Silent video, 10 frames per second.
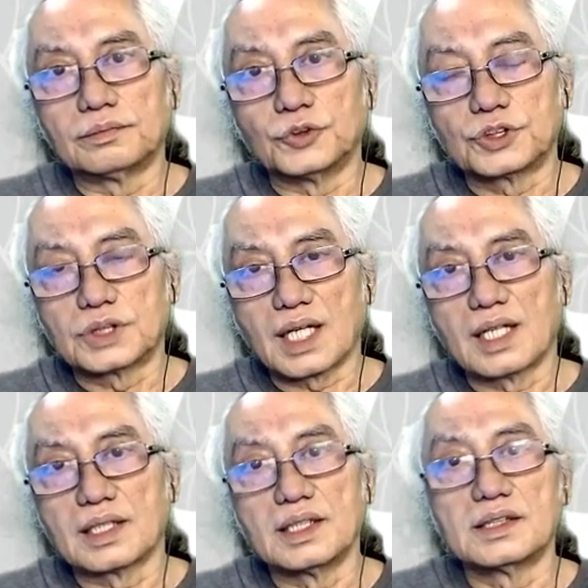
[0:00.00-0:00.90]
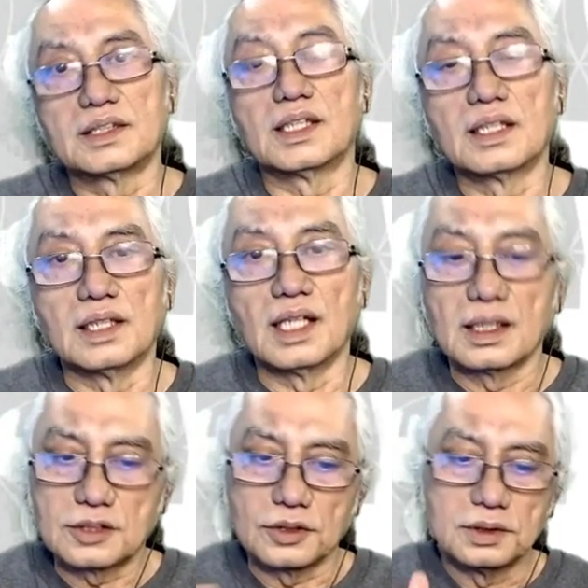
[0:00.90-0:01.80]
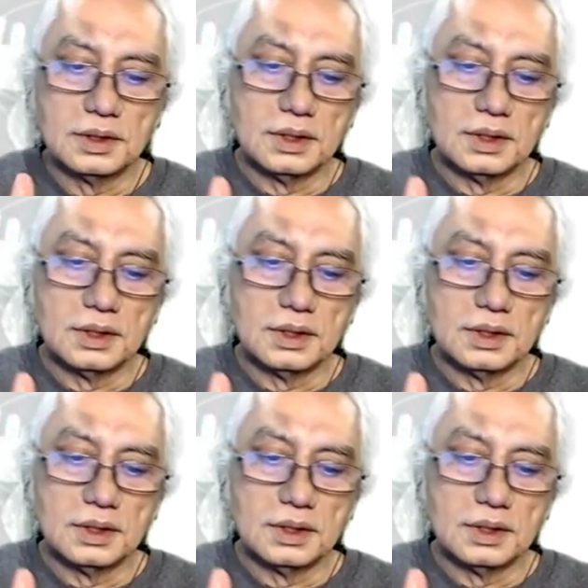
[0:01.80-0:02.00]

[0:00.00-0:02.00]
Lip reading: Pusakane Singhening. So